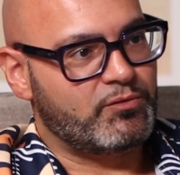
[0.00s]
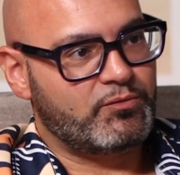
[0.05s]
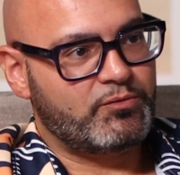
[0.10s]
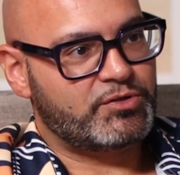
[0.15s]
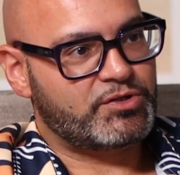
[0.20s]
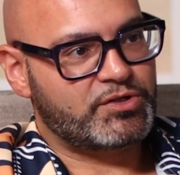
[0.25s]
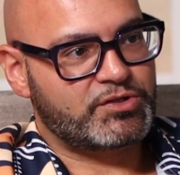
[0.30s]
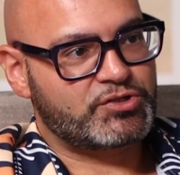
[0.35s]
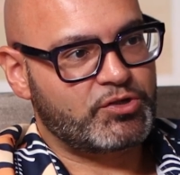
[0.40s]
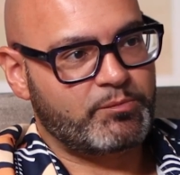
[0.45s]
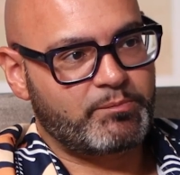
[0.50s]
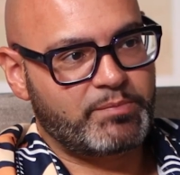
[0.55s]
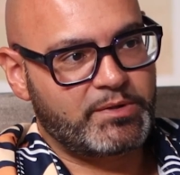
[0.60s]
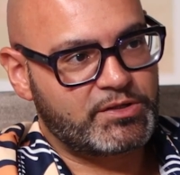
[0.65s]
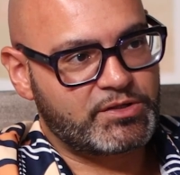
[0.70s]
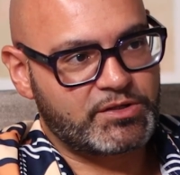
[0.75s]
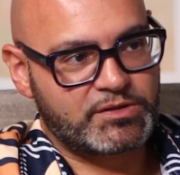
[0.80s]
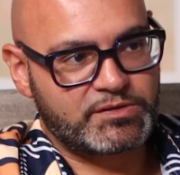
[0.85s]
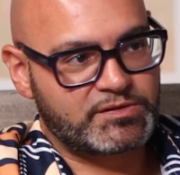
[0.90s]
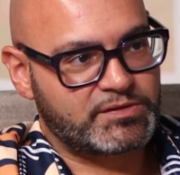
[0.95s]
We just should be
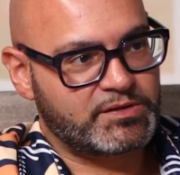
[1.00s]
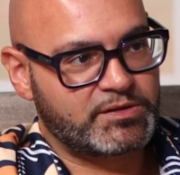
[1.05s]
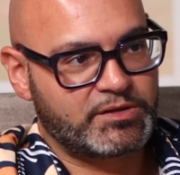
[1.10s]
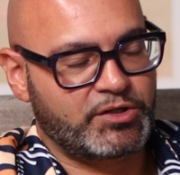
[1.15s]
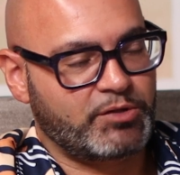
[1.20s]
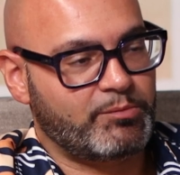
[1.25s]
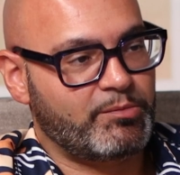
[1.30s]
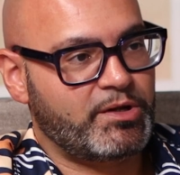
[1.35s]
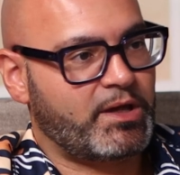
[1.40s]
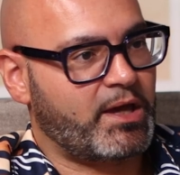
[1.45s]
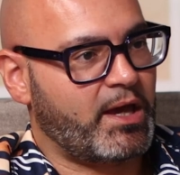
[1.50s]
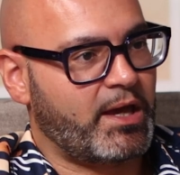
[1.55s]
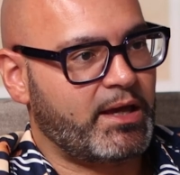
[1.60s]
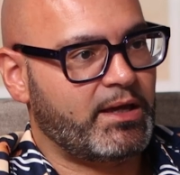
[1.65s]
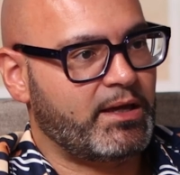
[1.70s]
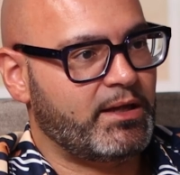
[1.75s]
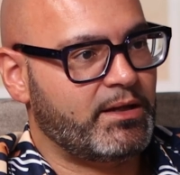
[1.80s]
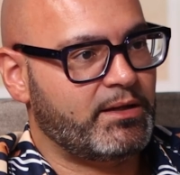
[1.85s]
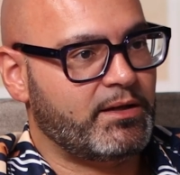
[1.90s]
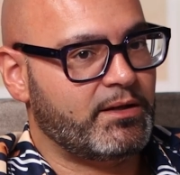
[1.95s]
just
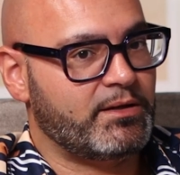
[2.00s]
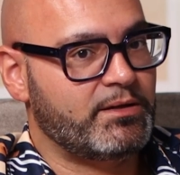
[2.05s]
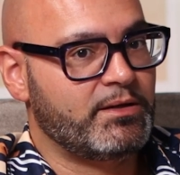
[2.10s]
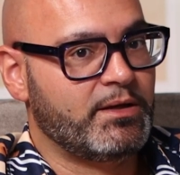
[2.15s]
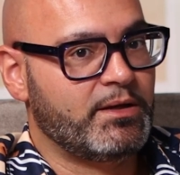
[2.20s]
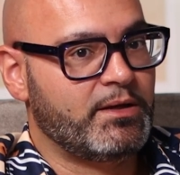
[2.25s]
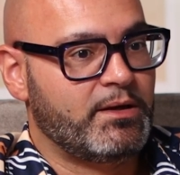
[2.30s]
communicating, and